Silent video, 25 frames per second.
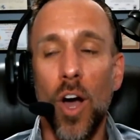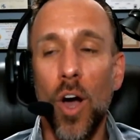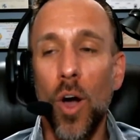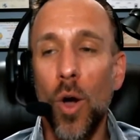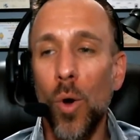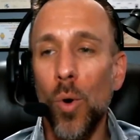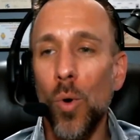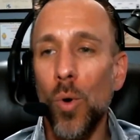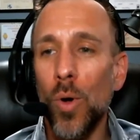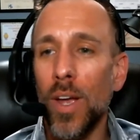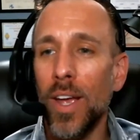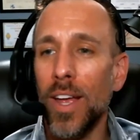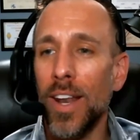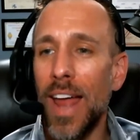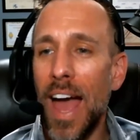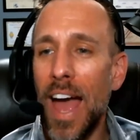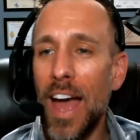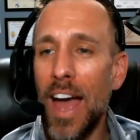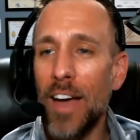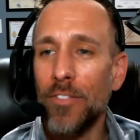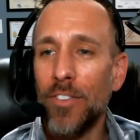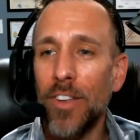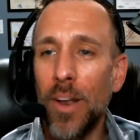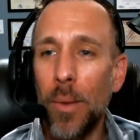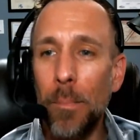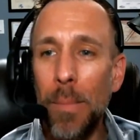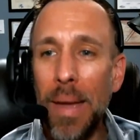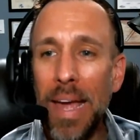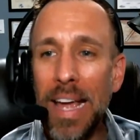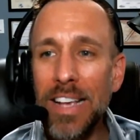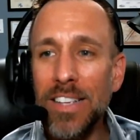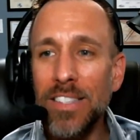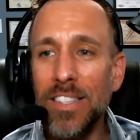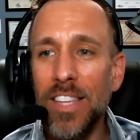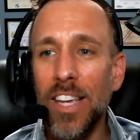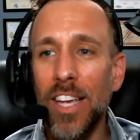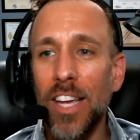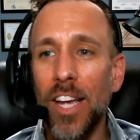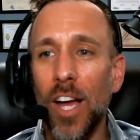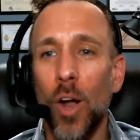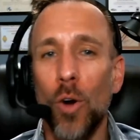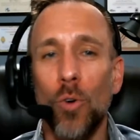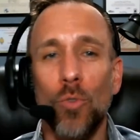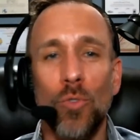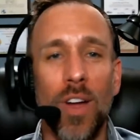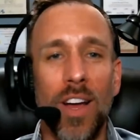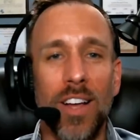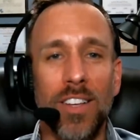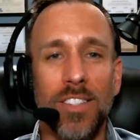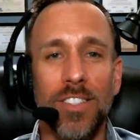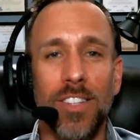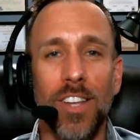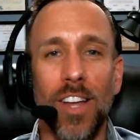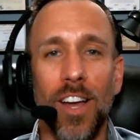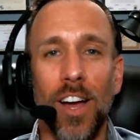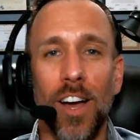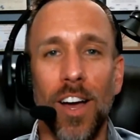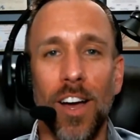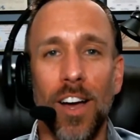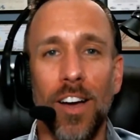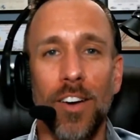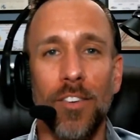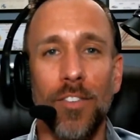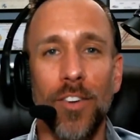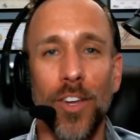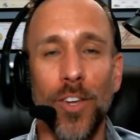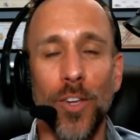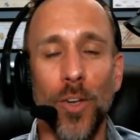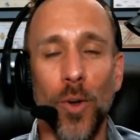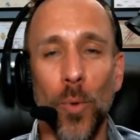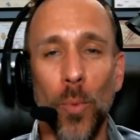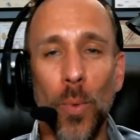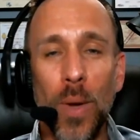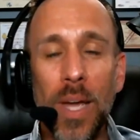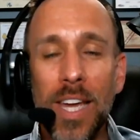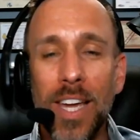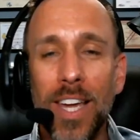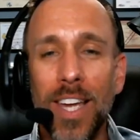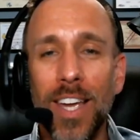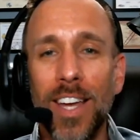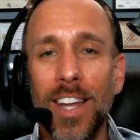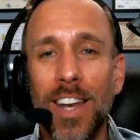and have an amazing rest of your weekend.